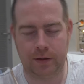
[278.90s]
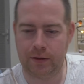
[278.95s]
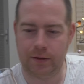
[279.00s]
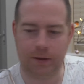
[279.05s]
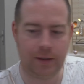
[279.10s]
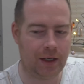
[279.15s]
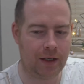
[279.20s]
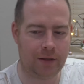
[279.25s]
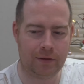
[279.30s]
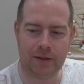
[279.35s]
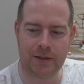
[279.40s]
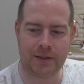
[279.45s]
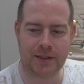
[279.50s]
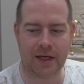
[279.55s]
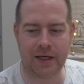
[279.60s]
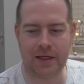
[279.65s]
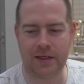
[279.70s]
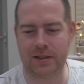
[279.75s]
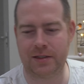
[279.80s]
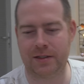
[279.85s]
Yeah, the
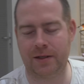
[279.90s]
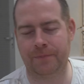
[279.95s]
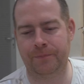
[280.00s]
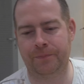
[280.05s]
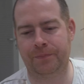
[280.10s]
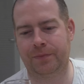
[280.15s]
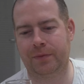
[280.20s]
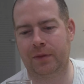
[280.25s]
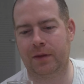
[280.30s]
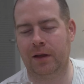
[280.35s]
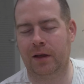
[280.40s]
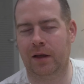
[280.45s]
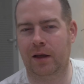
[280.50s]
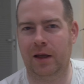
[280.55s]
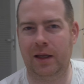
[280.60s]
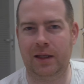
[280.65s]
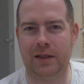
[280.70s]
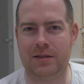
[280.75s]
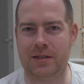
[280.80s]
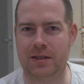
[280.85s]
taste,
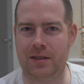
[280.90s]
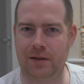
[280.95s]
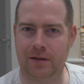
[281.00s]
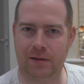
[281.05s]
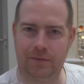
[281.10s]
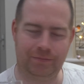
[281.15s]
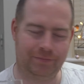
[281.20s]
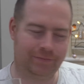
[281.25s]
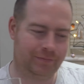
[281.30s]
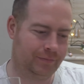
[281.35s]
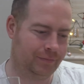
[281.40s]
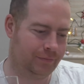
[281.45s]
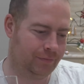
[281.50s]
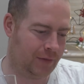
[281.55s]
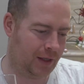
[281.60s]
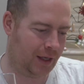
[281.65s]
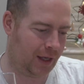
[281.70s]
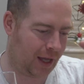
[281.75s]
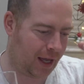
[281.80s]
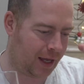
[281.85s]
it
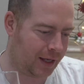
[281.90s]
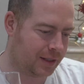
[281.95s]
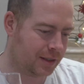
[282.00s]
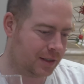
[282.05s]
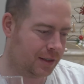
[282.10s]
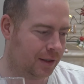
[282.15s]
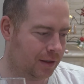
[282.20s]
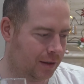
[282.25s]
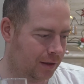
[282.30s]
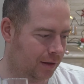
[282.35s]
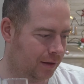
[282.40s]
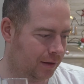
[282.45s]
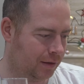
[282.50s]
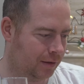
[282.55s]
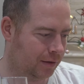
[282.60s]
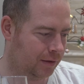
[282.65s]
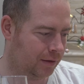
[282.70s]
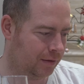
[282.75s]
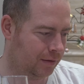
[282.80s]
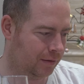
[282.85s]
has
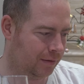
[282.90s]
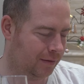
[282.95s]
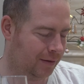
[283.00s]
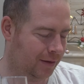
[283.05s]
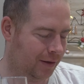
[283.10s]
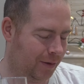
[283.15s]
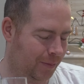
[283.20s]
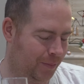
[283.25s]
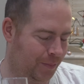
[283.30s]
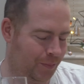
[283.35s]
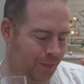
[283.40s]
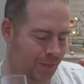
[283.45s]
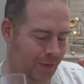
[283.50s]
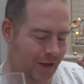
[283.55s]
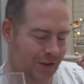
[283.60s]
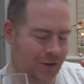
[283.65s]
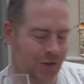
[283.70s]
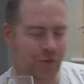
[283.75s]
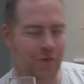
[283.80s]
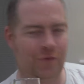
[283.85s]

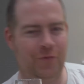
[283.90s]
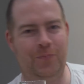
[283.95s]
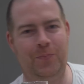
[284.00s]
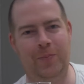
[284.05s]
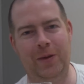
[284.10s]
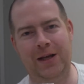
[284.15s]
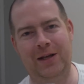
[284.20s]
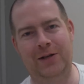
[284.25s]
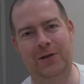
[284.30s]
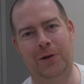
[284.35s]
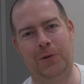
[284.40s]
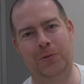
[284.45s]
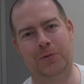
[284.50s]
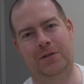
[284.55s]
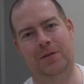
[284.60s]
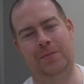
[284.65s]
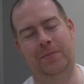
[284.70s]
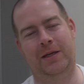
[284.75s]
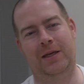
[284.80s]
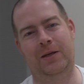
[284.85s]
a sort of big note
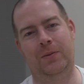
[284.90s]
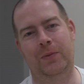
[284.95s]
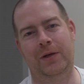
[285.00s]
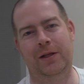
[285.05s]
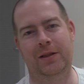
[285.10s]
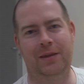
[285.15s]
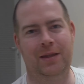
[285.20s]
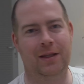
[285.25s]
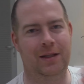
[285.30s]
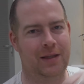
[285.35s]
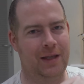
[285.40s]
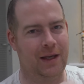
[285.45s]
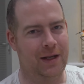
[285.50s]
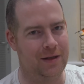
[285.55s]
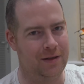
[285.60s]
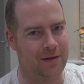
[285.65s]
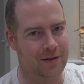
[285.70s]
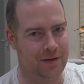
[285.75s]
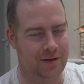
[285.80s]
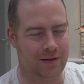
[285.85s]
to begin with that
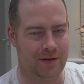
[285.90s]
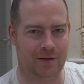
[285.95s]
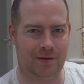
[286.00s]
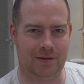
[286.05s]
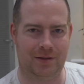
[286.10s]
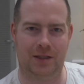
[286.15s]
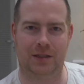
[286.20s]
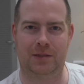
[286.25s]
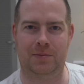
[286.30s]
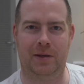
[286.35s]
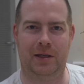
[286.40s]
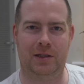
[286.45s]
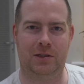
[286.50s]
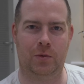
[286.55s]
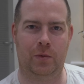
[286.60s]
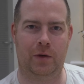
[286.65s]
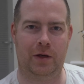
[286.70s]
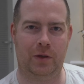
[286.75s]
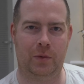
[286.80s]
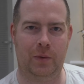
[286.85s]
then disappears
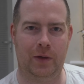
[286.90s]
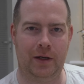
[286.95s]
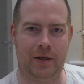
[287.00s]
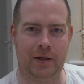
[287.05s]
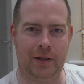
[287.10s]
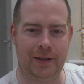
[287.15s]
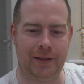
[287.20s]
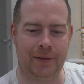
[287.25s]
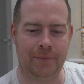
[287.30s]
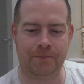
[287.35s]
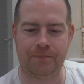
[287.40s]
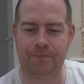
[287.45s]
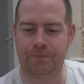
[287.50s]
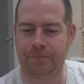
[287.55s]
quite quickly.